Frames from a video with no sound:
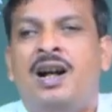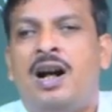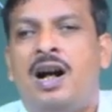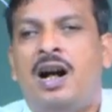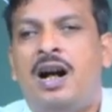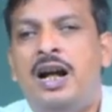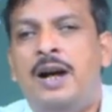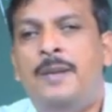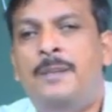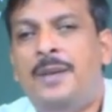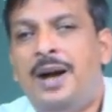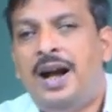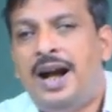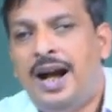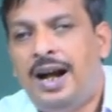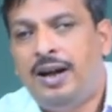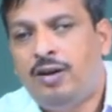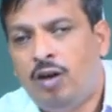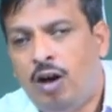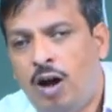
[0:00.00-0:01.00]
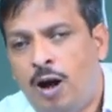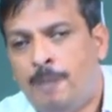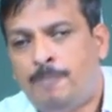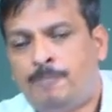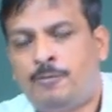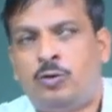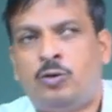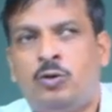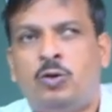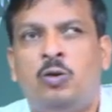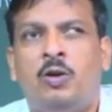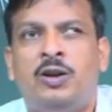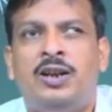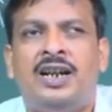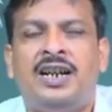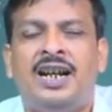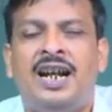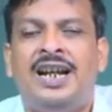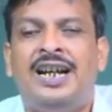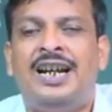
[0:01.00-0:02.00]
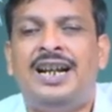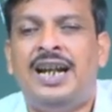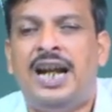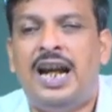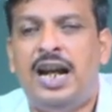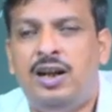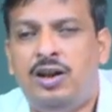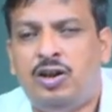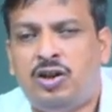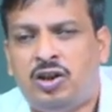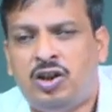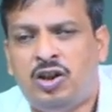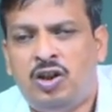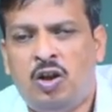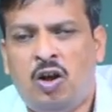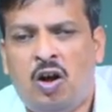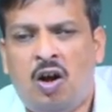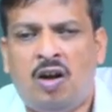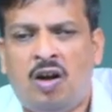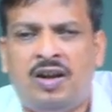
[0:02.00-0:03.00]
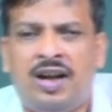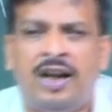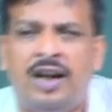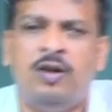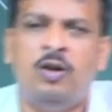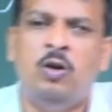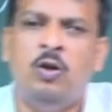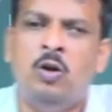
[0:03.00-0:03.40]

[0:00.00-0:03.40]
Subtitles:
I am adopt, so that I can ensure that